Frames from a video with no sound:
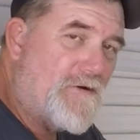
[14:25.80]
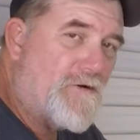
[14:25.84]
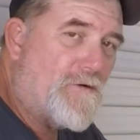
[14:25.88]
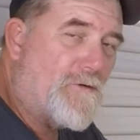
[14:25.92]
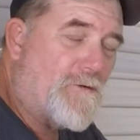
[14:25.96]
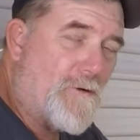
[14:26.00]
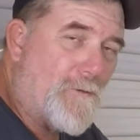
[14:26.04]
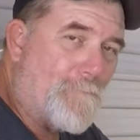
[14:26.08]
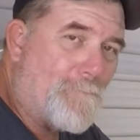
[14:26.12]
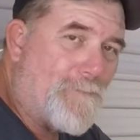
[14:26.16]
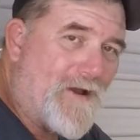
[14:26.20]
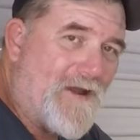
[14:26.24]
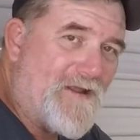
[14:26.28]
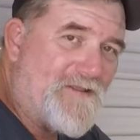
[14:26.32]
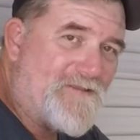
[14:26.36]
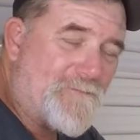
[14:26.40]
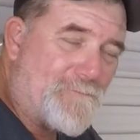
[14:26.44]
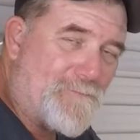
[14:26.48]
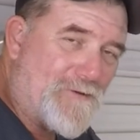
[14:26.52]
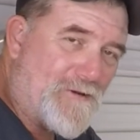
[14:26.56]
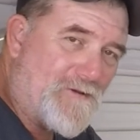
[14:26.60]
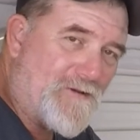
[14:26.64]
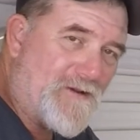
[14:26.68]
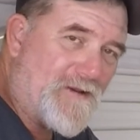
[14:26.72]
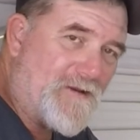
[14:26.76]
or bite the
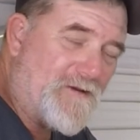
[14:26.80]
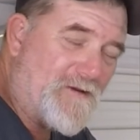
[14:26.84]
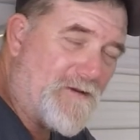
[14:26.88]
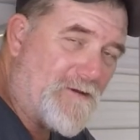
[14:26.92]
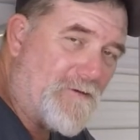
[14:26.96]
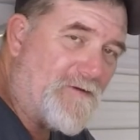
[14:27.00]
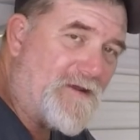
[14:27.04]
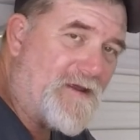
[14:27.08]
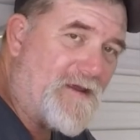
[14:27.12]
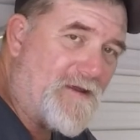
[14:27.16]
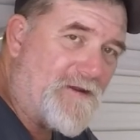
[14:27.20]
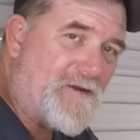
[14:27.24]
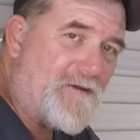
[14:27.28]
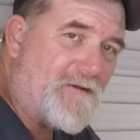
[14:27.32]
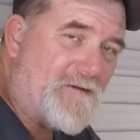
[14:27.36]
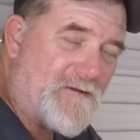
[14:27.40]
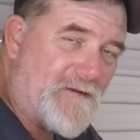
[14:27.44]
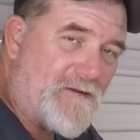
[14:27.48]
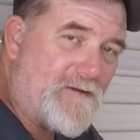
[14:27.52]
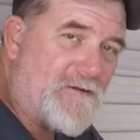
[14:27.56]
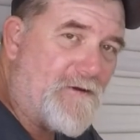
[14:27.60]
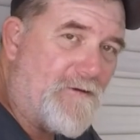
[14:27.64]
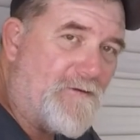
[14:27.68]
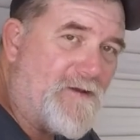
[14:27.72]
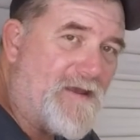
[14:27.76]
bullet and go
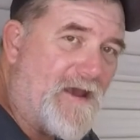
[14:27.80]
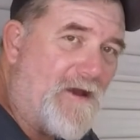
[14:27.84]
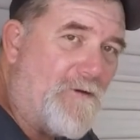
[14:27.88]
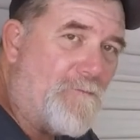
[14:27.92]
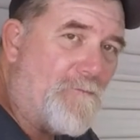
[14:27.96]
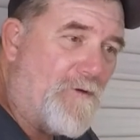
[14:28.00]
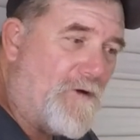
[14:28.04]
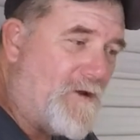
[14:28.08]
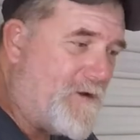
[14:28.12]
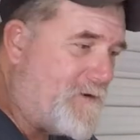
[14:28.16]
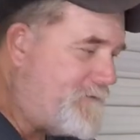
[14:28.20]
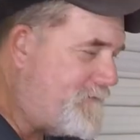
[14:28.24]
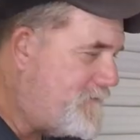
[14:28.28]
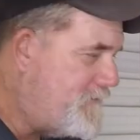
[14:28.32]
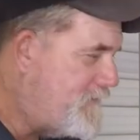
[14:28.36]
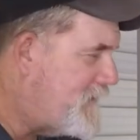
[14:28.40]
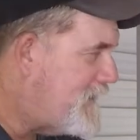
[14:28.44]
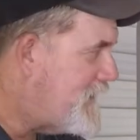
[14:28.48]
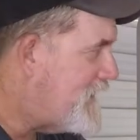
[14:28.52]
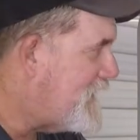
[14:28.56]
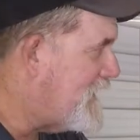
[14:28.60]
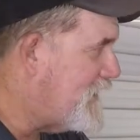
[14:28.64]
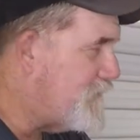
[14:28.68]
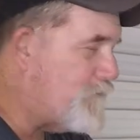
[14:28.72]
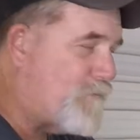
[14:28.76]
get one
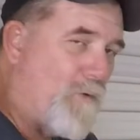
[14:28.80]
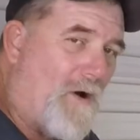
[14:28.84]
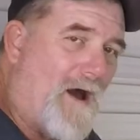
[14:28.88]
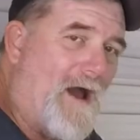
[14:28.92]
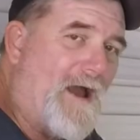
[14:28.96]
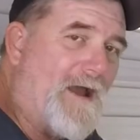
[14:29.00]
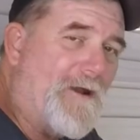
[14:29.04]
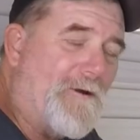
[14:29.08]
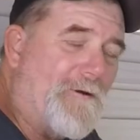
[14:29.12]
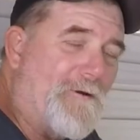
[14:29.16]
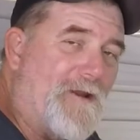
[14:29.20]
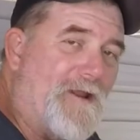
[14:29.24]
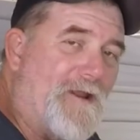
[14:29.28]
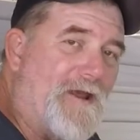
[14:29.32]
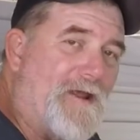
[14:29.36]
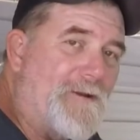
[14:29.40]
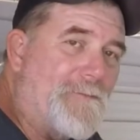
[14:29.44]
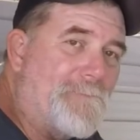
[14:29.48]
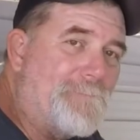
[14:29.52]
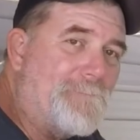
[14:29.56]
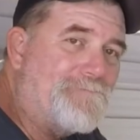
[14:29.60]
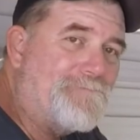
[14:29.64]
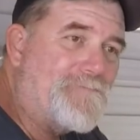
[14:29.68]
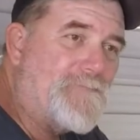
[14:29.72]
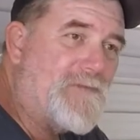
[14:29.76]
and wire it in.
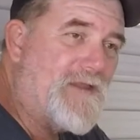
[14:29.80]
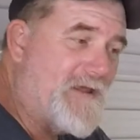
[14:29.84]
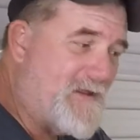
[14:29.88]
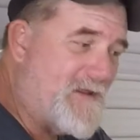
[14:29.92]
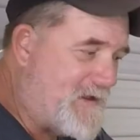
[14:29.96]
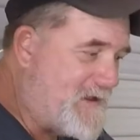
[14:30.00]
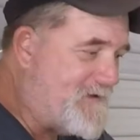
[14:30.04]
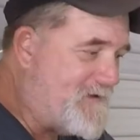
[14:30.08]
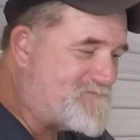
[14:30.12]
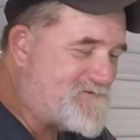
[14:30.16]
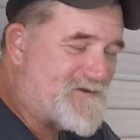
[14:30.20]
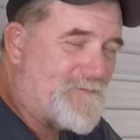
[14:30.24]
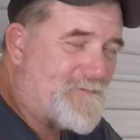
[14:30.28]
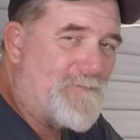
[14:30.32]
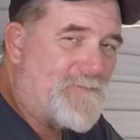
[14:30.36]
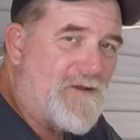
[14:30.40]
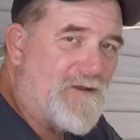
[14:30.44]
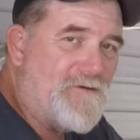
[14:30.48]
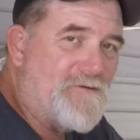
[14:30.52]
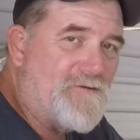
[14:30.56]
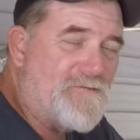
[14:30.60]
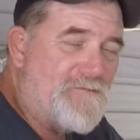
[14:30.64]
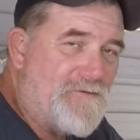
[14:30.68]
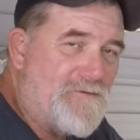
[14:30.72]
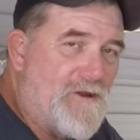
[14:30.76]
And have somebody
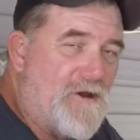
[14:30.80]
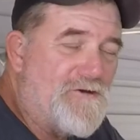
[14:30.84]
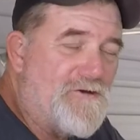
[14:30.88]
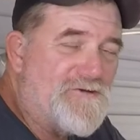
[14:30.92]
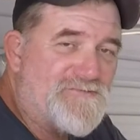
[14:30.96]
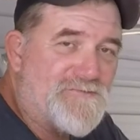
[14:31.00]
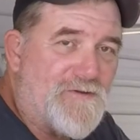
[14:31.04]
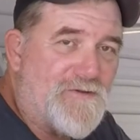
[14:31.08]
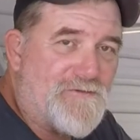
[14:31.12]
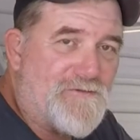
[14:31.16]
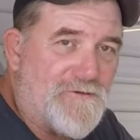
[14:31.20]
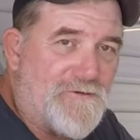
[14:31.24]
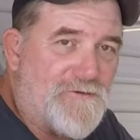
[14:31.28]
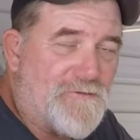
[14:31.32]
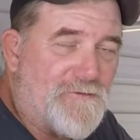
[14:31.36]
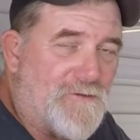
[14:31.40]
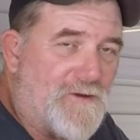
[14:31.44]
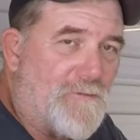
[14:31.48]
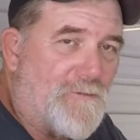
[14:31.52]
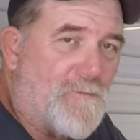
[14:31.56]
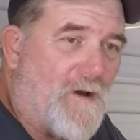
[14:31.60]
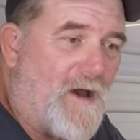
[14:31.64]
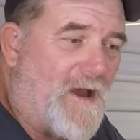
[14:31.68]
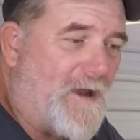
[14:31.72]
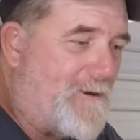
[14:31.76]
who knows what they're
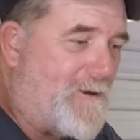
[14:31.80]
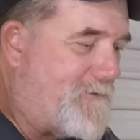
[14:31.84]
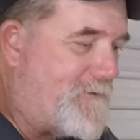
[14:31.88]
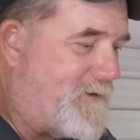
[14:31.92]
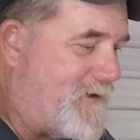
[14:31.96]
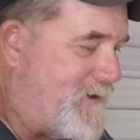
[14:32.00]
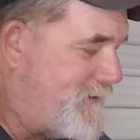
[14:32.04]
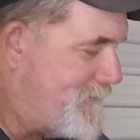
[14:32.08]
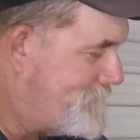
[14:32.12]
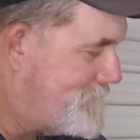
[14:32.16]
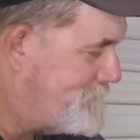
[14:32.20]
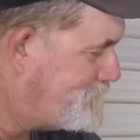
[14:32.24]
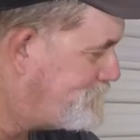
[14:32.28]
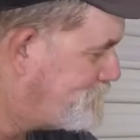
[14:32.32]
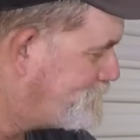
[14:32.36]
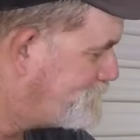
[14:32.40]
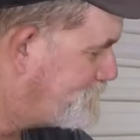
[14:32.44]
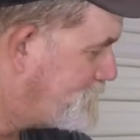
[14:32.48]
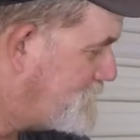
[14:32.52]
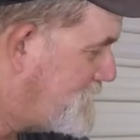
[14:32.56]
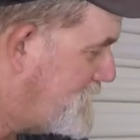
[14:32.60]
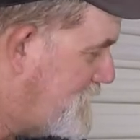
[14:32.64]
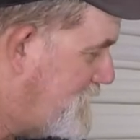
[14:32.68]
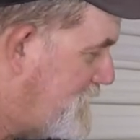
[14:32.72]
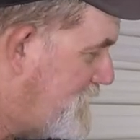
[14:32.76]
doing wire it
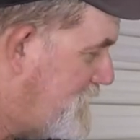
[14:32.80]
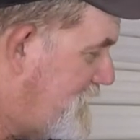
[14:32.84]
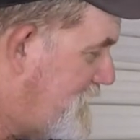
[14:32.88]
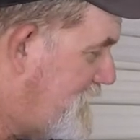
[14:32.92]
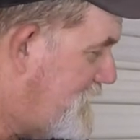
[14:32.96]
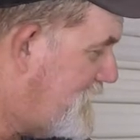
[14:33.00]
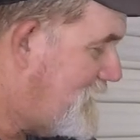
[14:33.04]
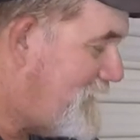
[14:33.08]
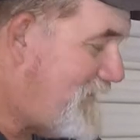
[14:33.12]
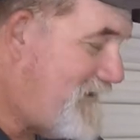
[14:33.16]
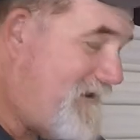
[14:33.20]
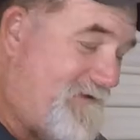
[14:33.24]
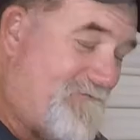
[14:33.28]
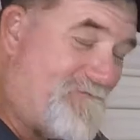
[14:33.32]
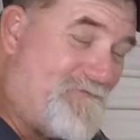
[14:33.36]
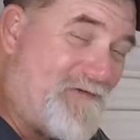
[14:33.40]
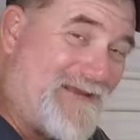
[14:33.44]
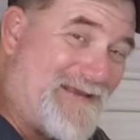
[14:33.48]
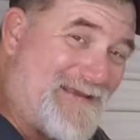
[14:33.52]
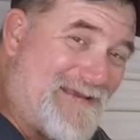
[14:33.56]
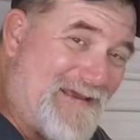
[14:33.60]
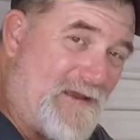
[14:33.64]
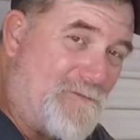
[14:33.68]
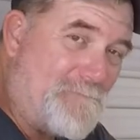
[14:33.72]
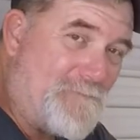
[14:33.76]
in. If it
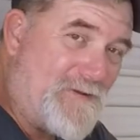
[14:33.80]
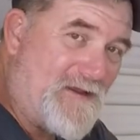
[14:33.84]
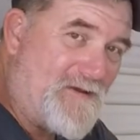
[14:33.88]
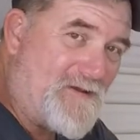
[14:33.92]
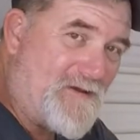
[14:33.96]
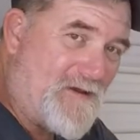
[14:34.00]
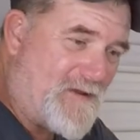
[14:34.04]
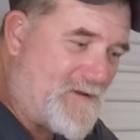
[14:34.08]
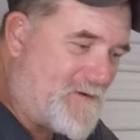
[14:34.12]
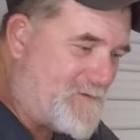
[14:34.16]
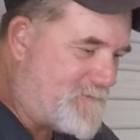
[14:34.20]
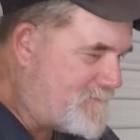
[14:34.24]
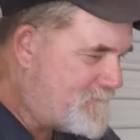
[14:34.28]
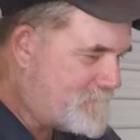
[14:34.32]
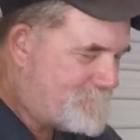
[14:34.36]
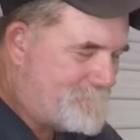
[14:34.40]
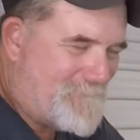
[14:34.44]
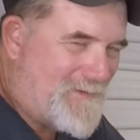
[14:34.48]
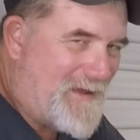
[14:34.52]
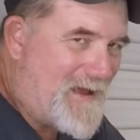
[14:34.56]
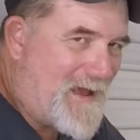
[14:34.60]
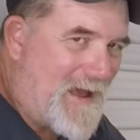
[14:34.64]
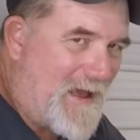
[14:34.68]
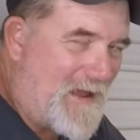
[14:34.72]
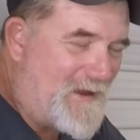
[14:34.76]
can be done.
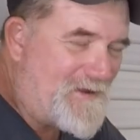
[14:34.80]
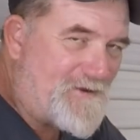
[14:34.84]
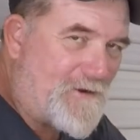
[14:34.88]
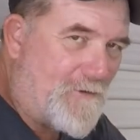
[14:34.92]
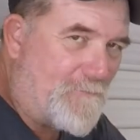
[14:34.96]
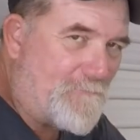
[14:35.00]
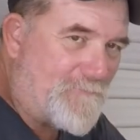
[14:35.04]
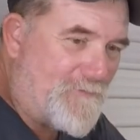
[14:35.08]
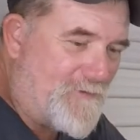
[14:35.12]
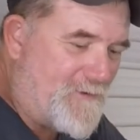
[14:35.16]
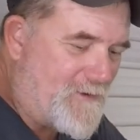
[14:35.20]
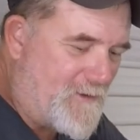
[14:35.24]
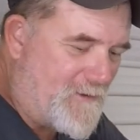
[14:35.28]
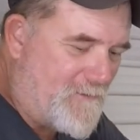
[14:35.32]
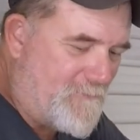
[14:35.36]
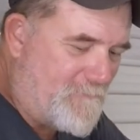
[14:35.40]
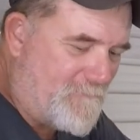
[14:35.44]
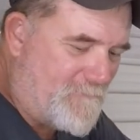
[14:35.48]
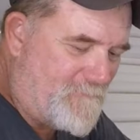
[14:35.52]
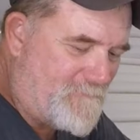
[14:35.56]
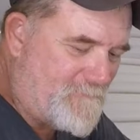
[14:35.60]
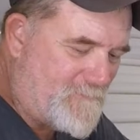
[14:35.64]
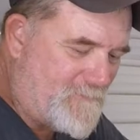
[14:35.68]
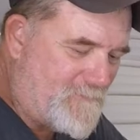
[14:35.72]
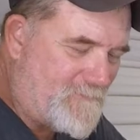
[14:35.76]
I don't know.
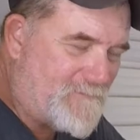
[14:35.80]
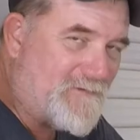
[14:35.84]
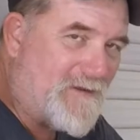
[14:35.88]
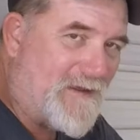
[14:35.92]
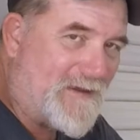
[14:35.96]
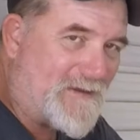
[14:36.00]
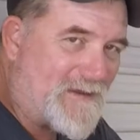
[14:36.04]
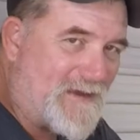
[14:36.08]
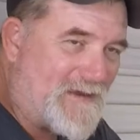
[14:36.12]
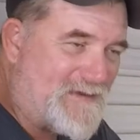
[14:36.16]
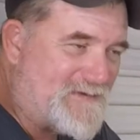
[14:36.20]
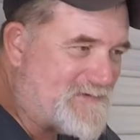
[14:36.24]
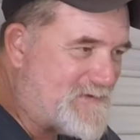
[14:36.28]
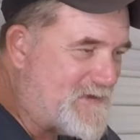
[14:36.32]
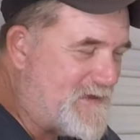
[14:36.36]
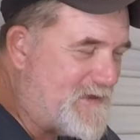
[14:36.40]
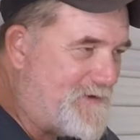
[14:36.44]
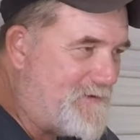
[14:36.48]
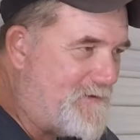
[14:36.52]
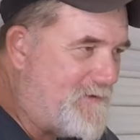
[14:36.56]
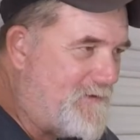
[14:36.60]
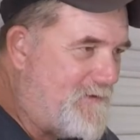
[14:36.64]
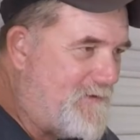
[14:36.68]
Like I said,